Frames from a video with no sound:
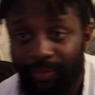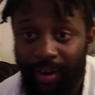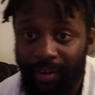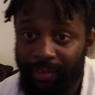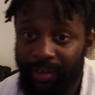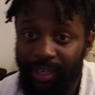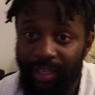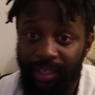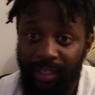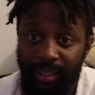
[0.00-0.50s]

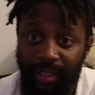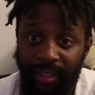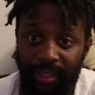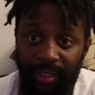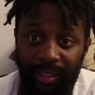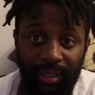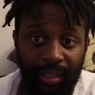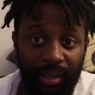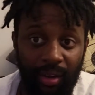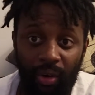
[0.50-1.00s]
Very
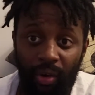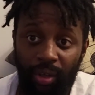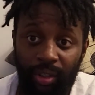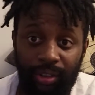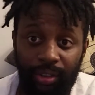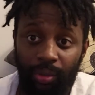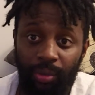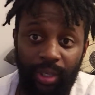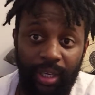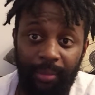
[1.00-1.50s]
good.
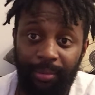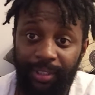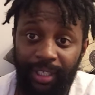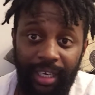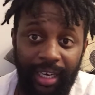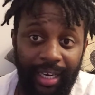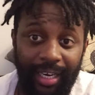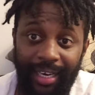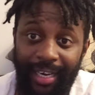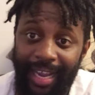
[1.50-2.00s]
Also keeps
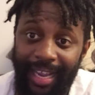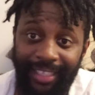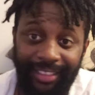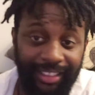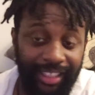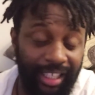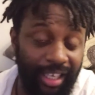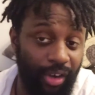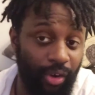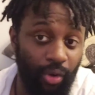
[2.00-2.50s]
your hair
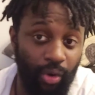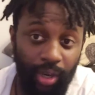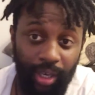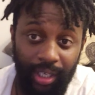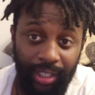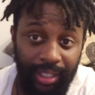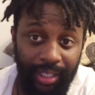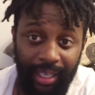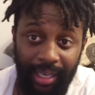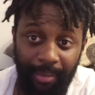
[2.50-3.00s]
nice and
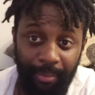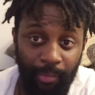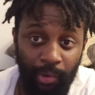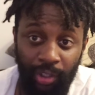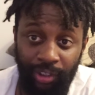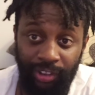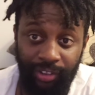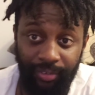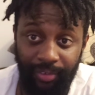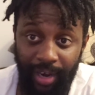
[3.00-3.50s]
oily and
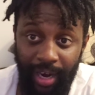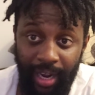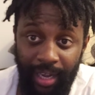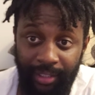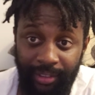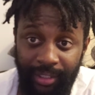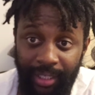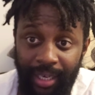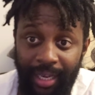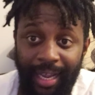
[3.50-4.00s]

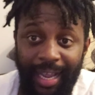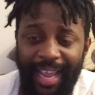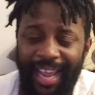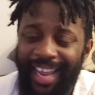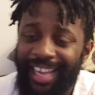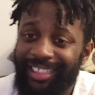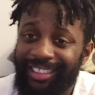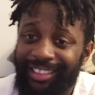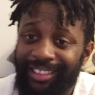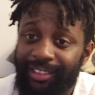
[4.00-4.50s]
moisturized.
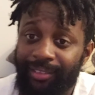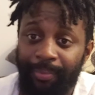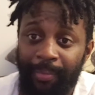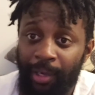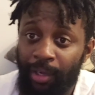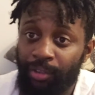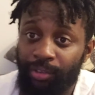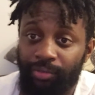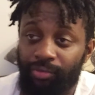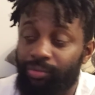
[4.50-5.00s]
It
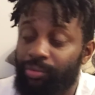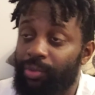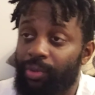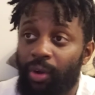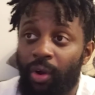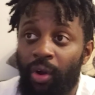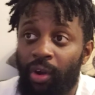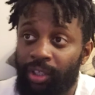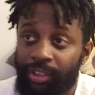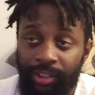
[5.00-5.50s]
smells
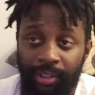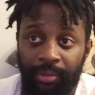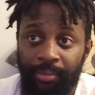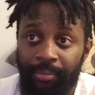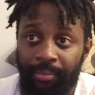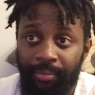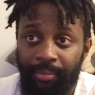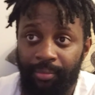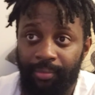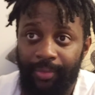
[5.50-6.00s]

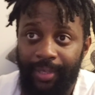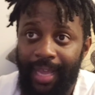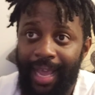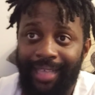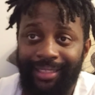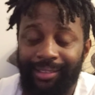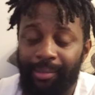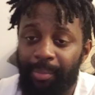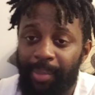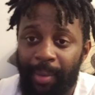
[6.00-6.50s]
awesome. It
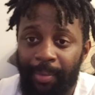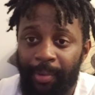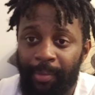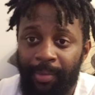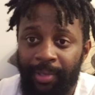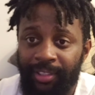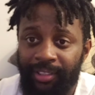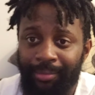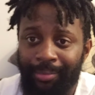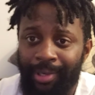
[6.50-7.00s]
has a
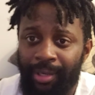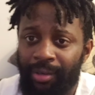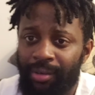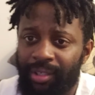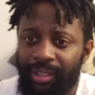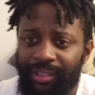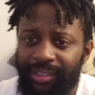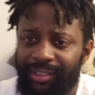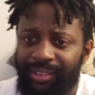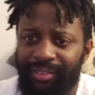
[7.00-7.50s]
peppermint
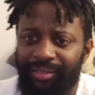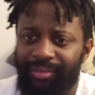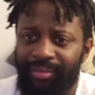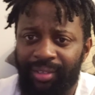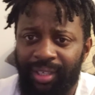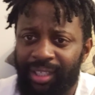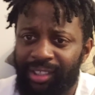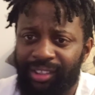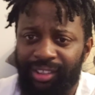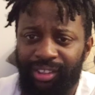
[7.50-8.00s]
smell.
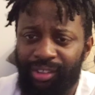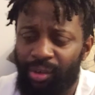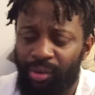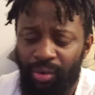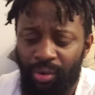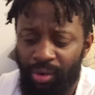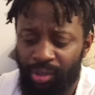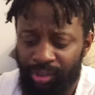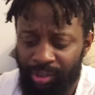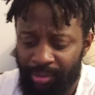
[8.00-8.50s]
It's
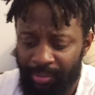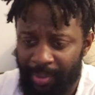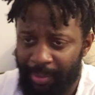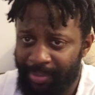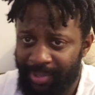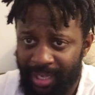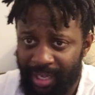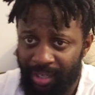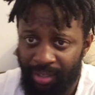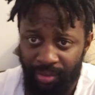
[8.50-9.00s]
so awesome.
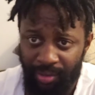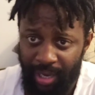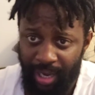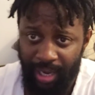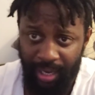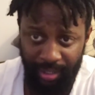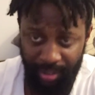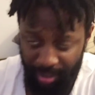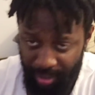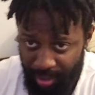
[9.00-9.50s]
I'm telling you
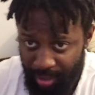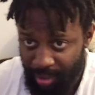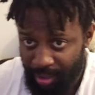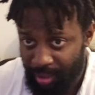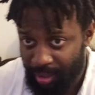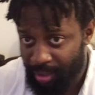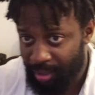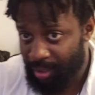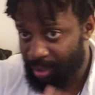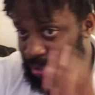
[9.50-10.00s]

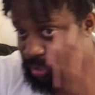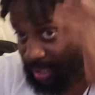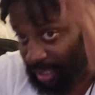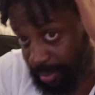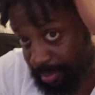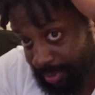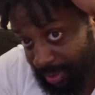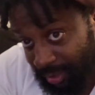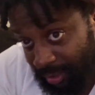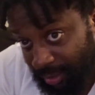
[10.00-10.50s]

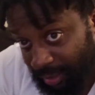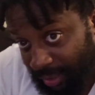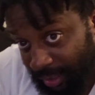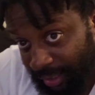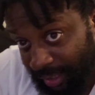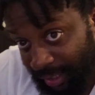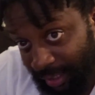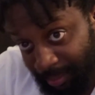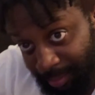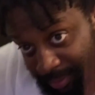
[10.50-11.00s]
guys.
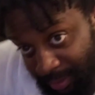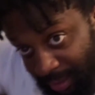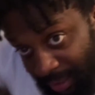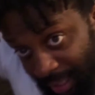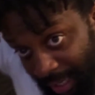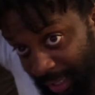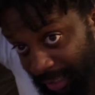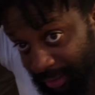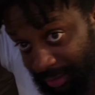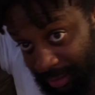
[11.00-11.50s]
It keeps the
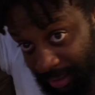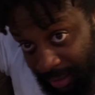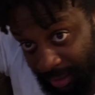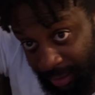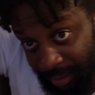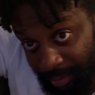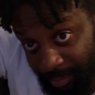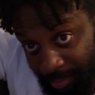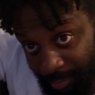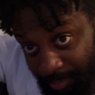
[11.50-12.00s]
locks
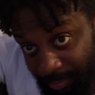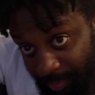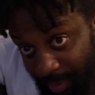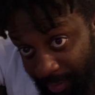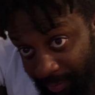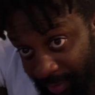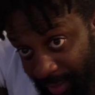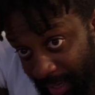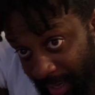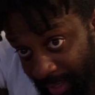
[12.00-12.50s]
looking
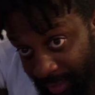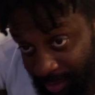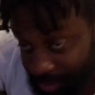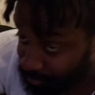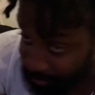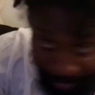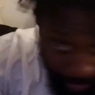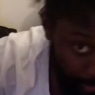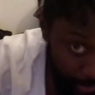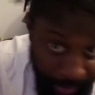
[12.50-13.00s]
very
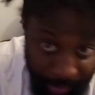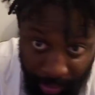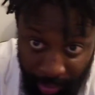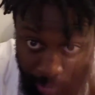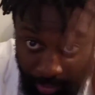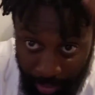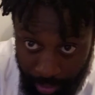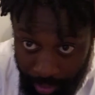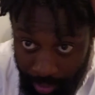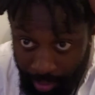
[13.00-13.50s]
hydrated. You
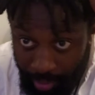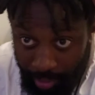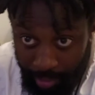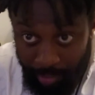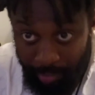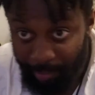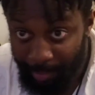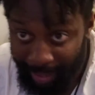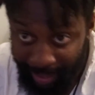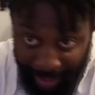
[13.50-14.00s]
know,
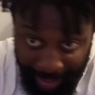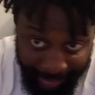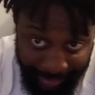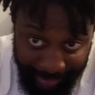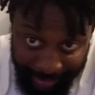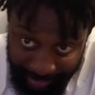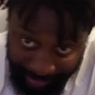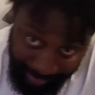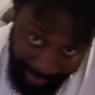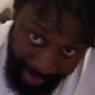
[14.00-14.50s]
my
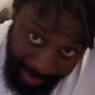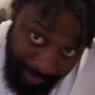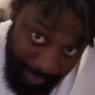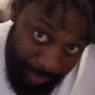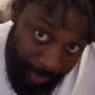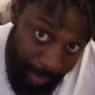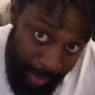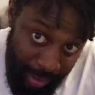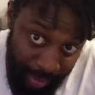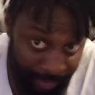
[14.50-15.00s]
locks is
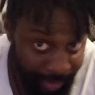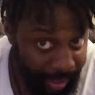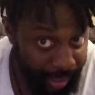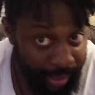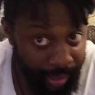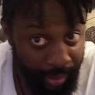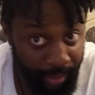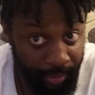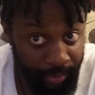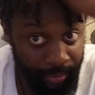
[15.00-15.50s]
everywhere
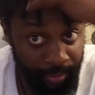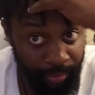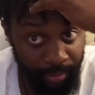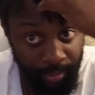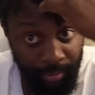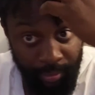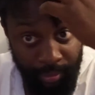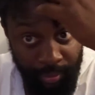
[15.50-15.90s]
right now.